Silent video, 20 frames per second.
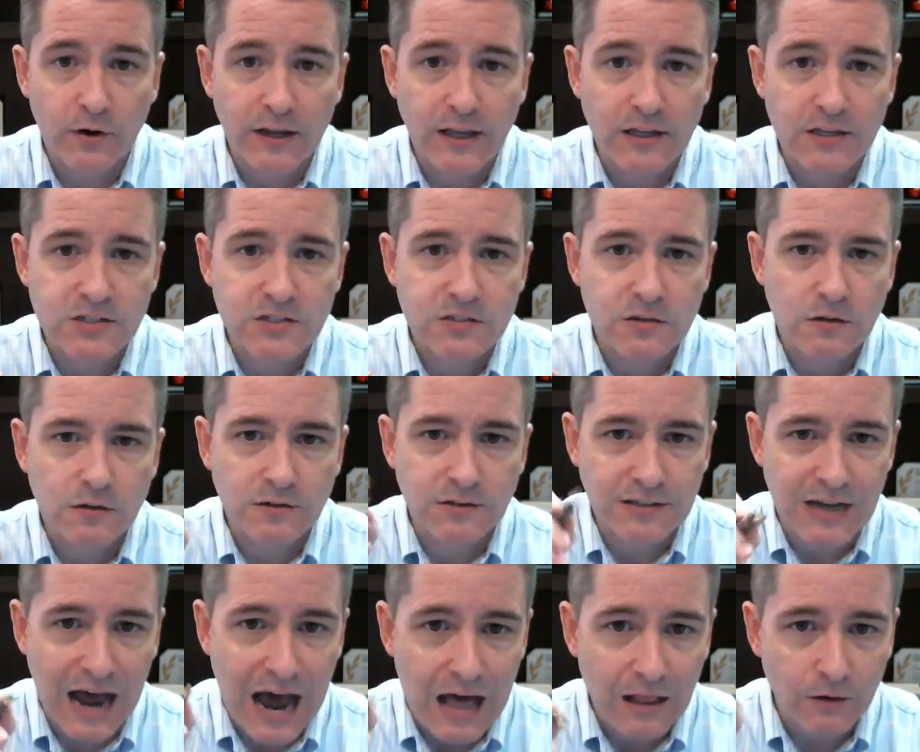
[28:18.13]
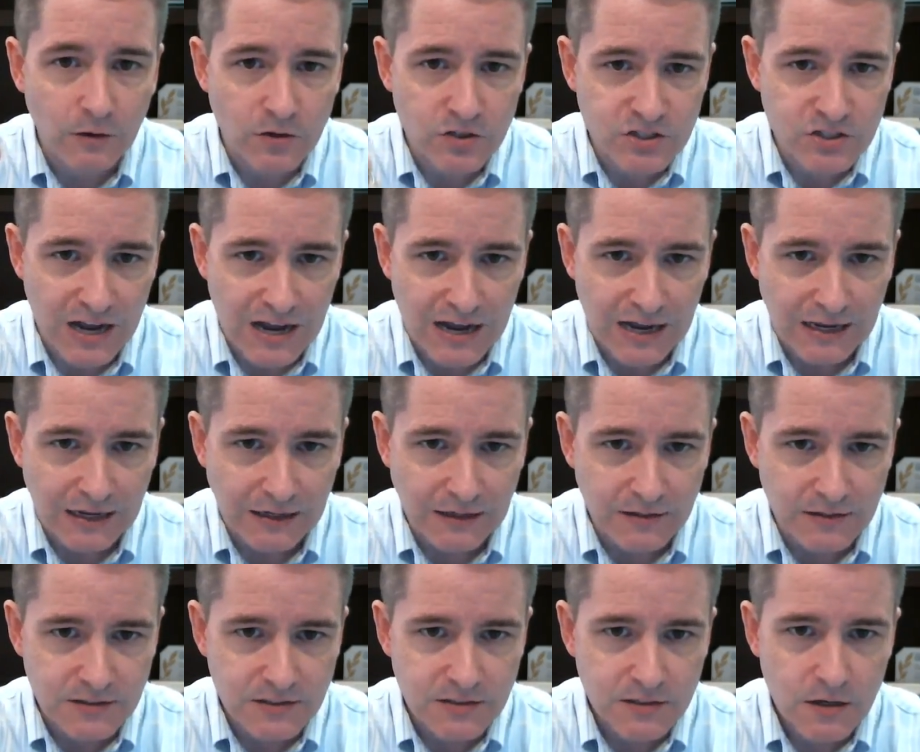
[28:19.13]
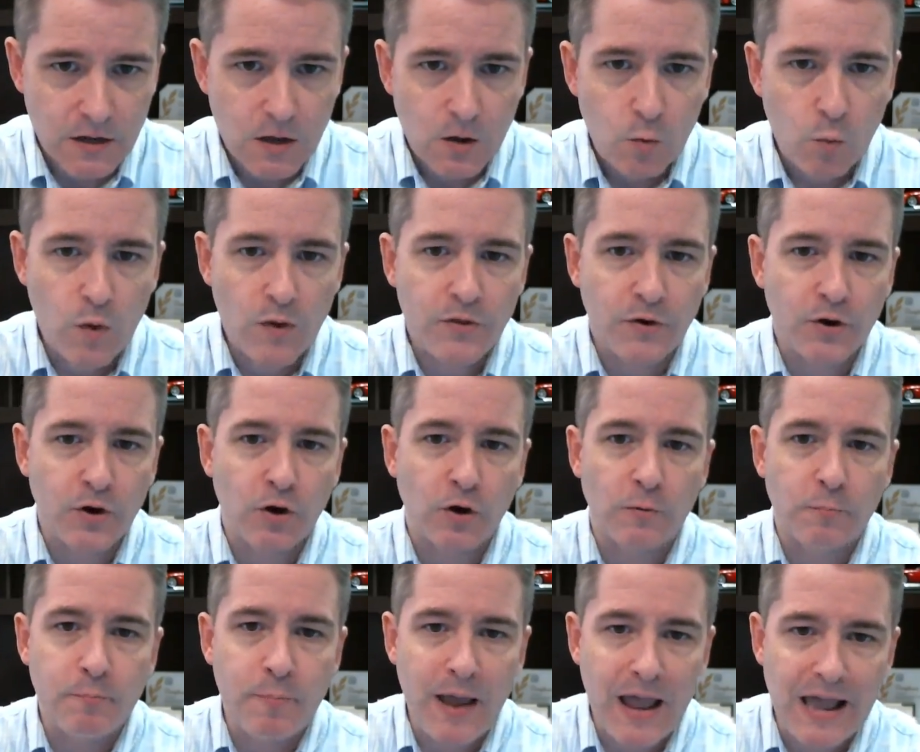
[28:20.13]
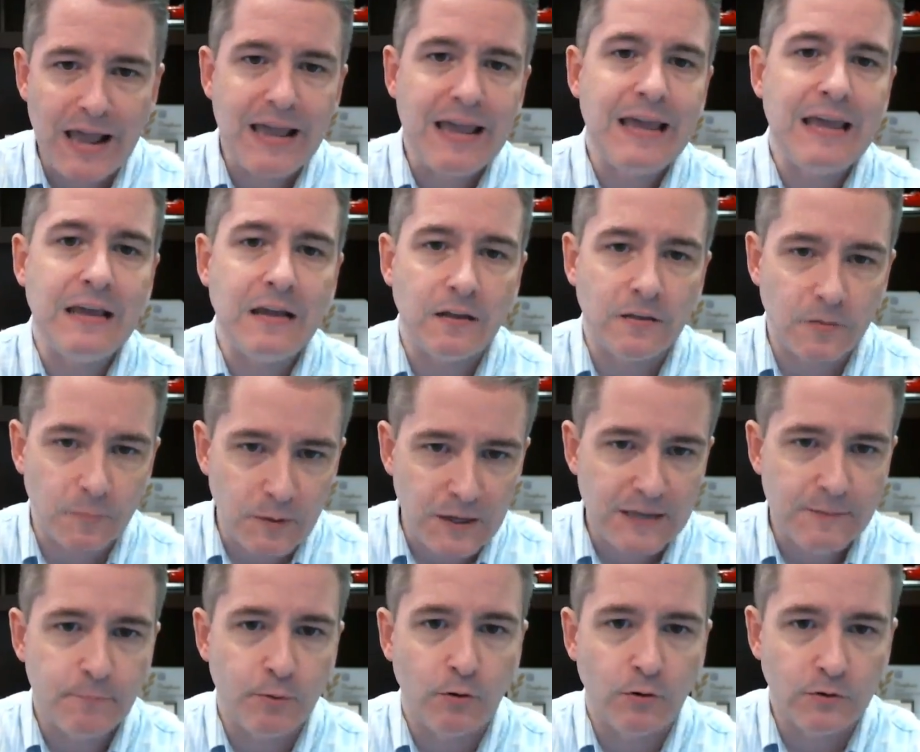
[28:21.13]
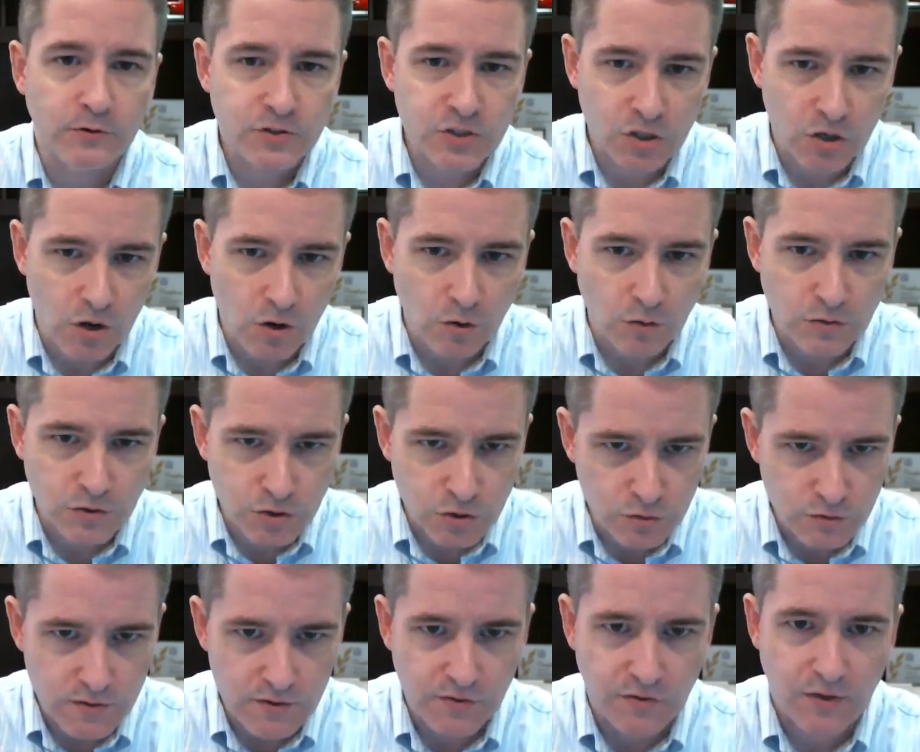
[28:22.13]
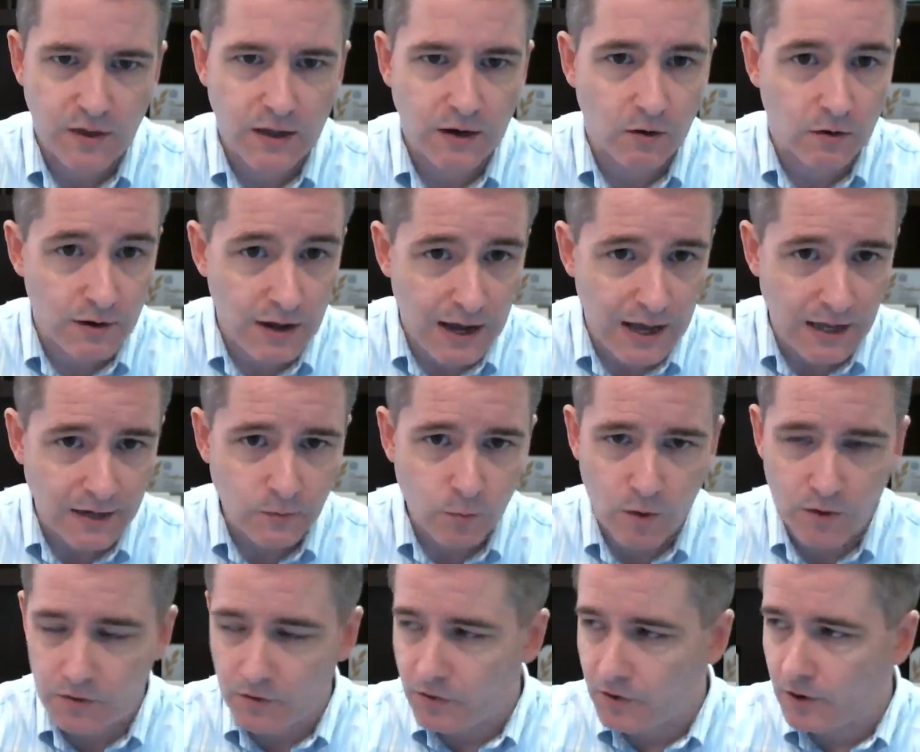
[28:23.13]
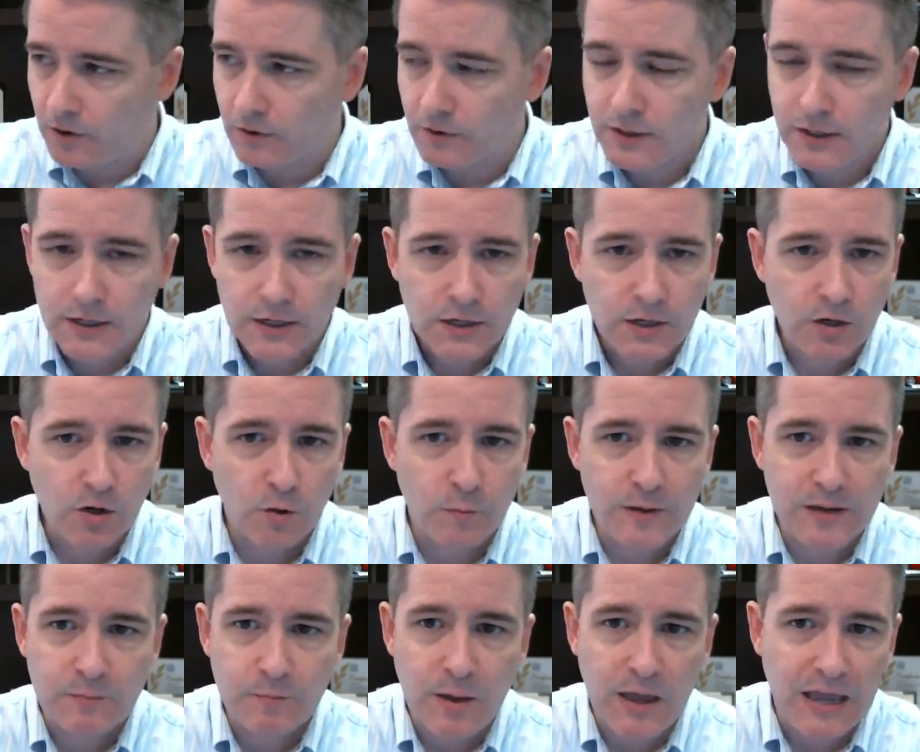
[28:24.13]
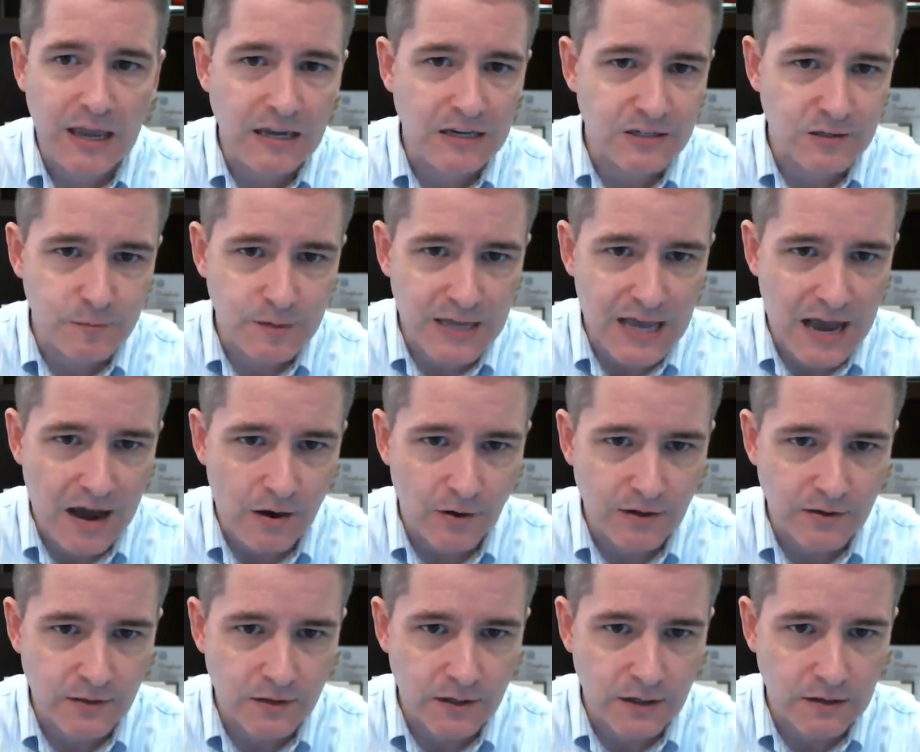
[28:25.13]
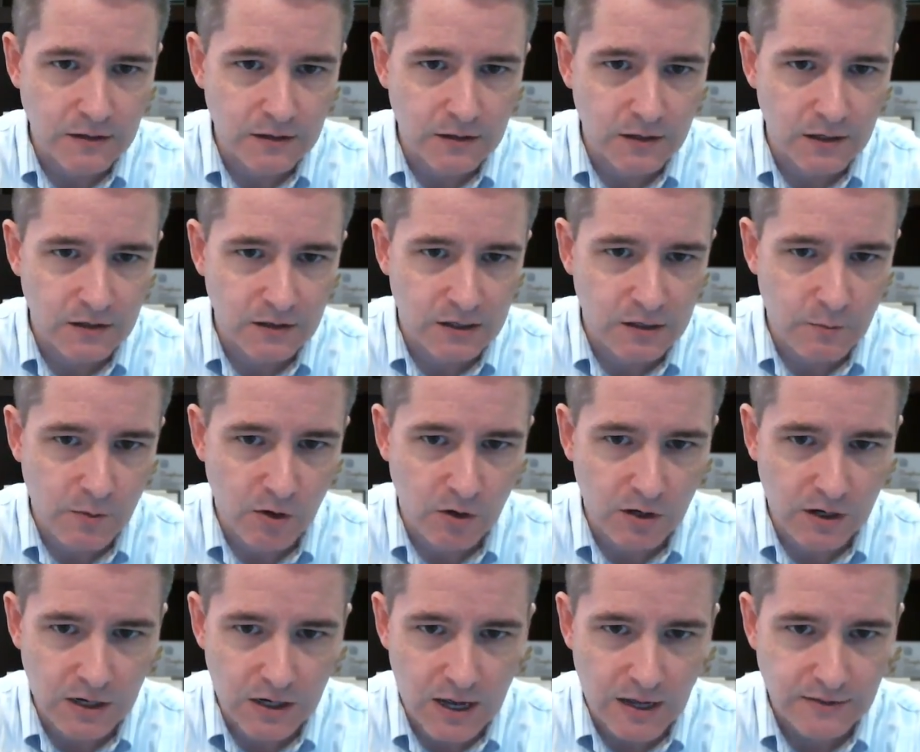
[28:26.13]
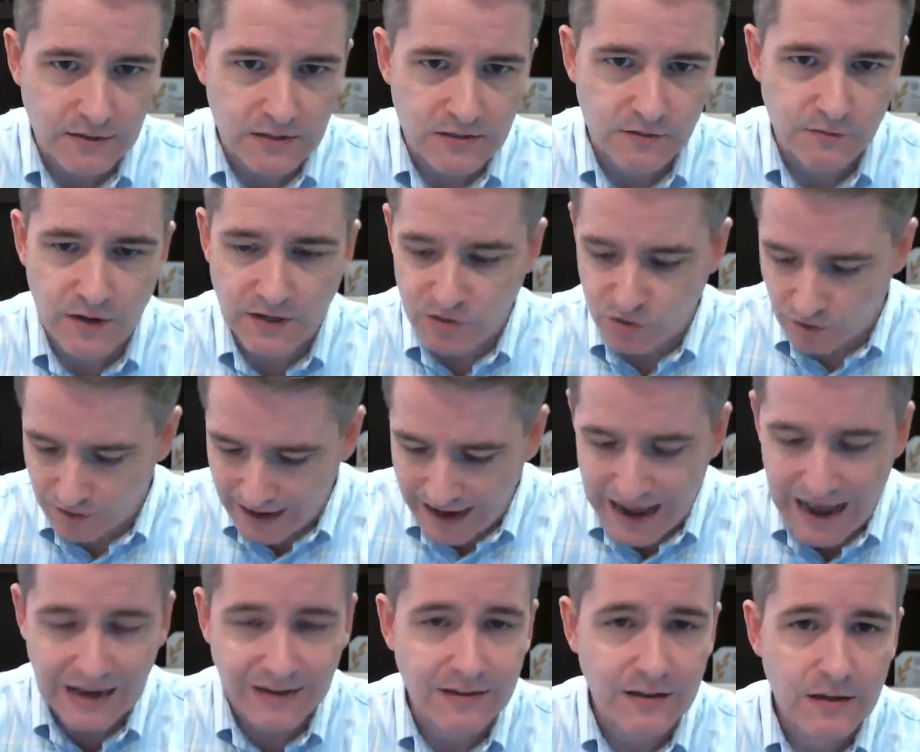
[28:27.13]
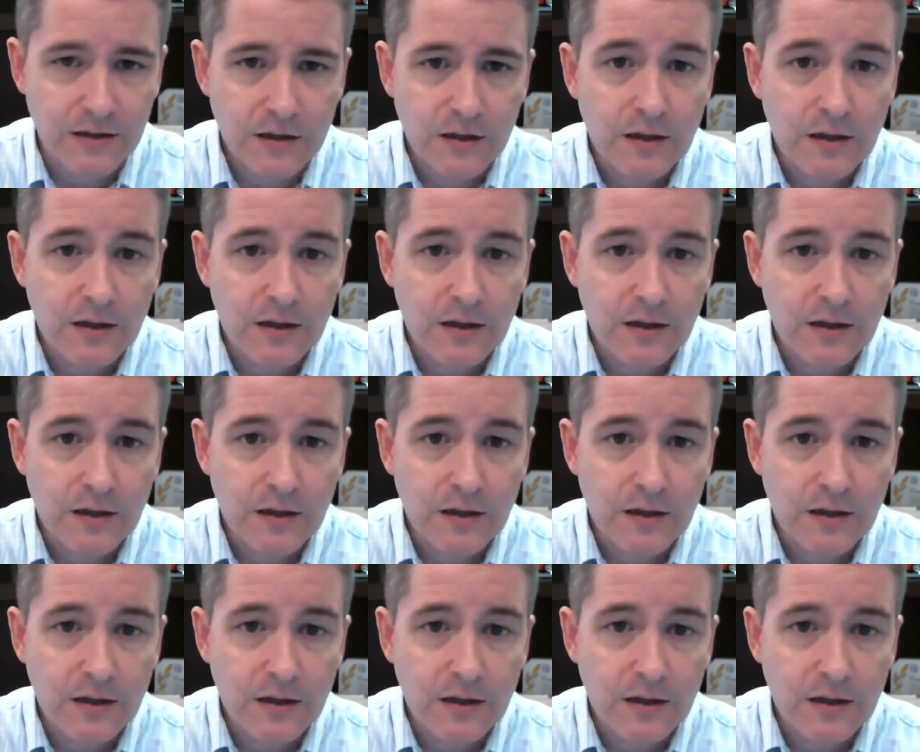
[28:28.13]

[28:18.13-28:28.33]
it's dollar signs, whether you're paying the people to go do the thing or not, whether they're being paid to be out in the community at these events or not,